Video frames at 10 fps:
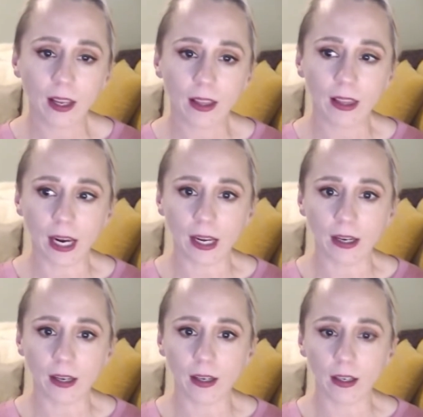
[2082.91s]

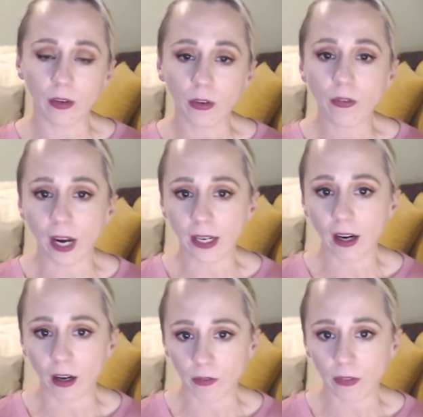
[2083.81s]
that you find
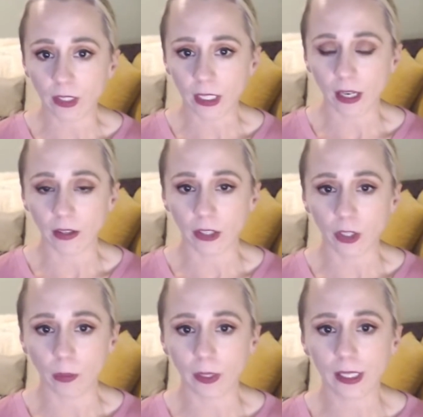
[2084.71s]
harmful to other
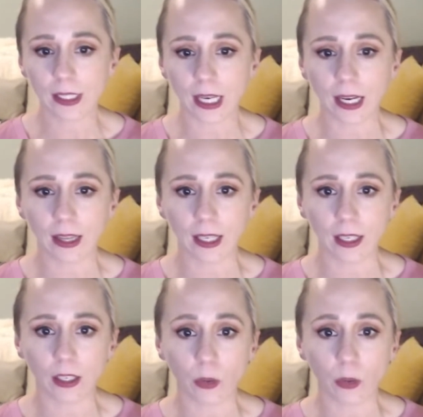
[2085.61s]
humans, I think